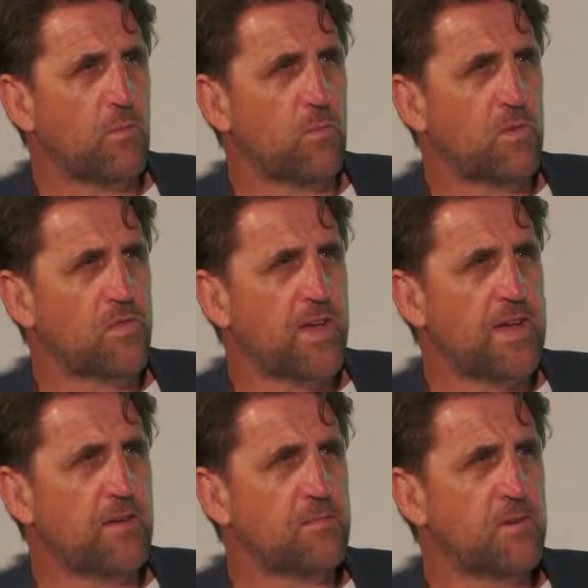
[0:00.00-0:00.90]

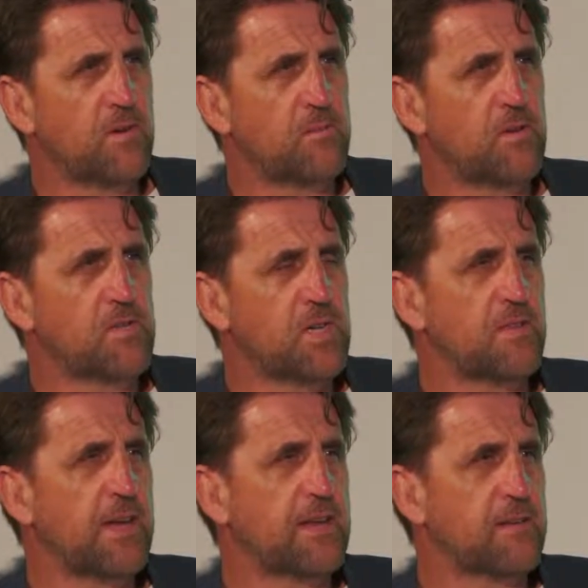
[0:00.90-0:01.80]
Say I'm
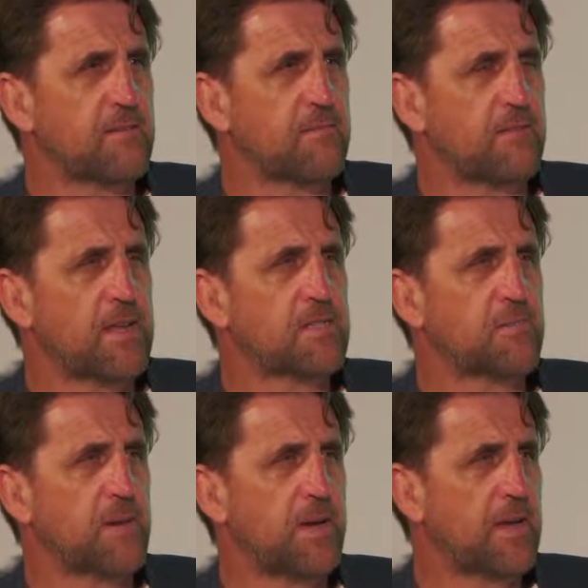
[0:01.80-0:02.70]
using that then
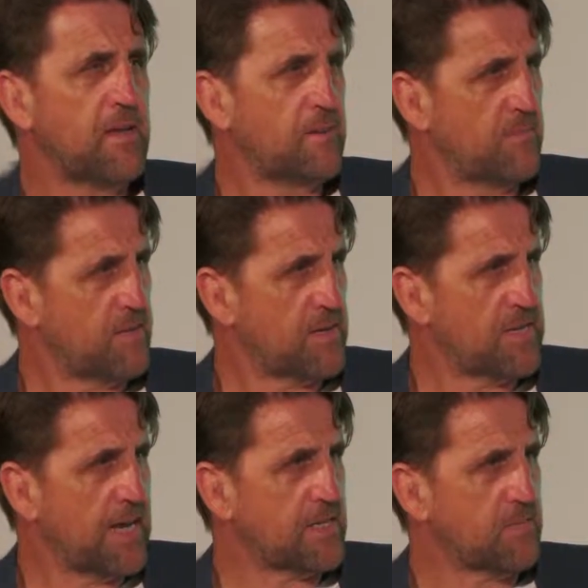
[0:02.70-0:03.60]
to pay a
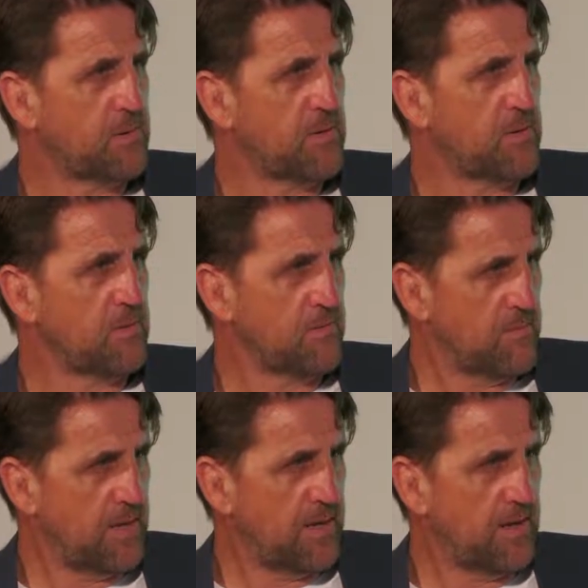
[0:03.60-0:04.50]
tax bill.
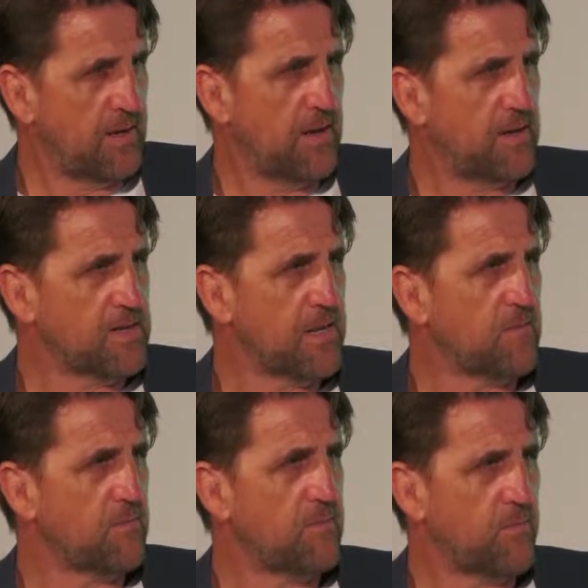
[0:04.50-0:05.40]
How does
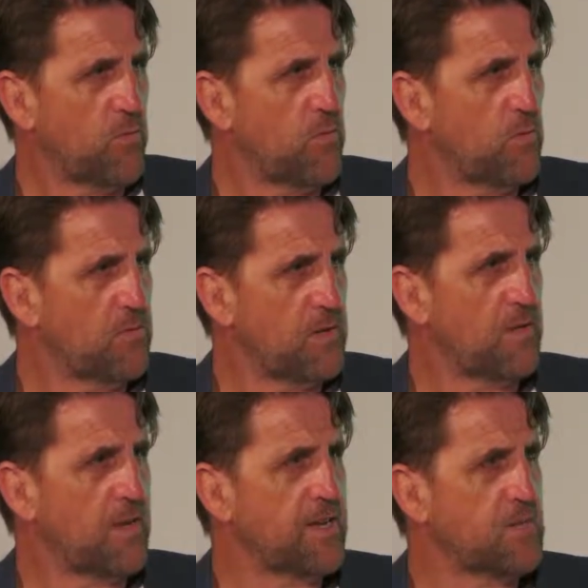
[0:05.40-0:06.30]
that fall in
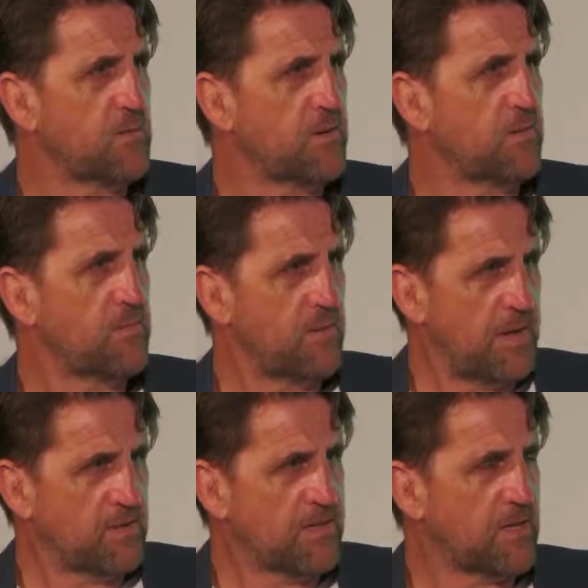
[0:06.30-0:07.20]
the ledger?
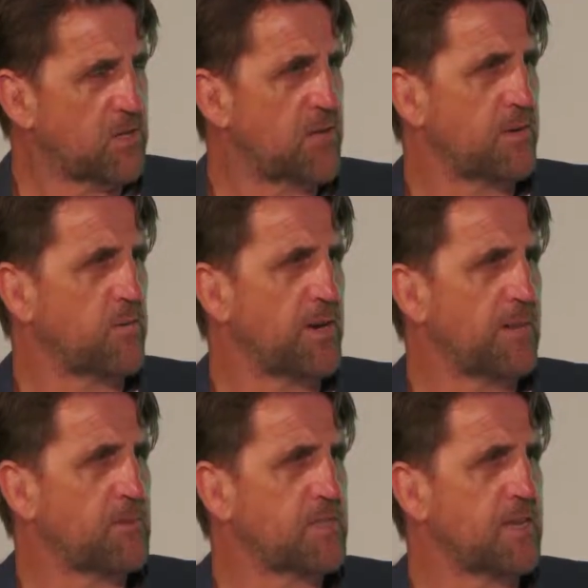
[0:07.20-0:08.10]
How is that treated? What
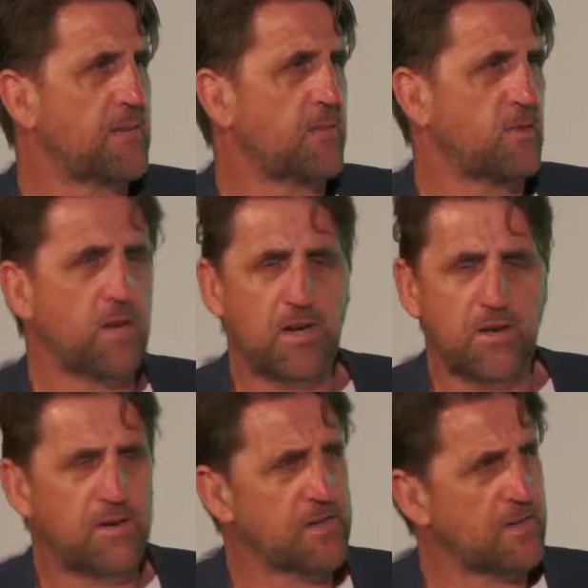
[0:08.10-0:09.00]
happens then? I've got a
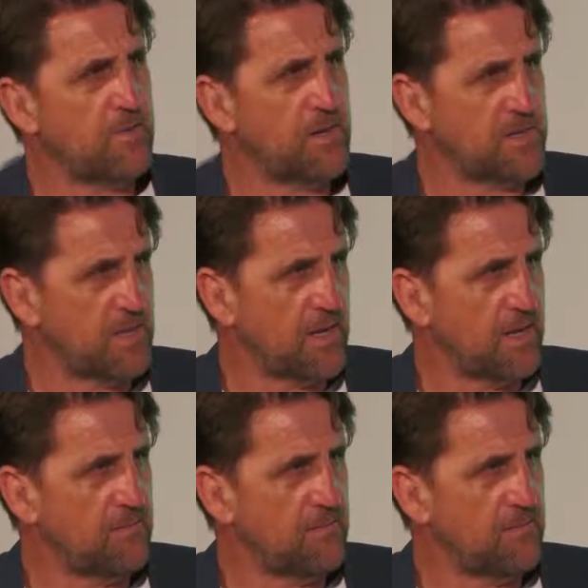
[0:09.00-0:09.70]
loan, it's come in as income.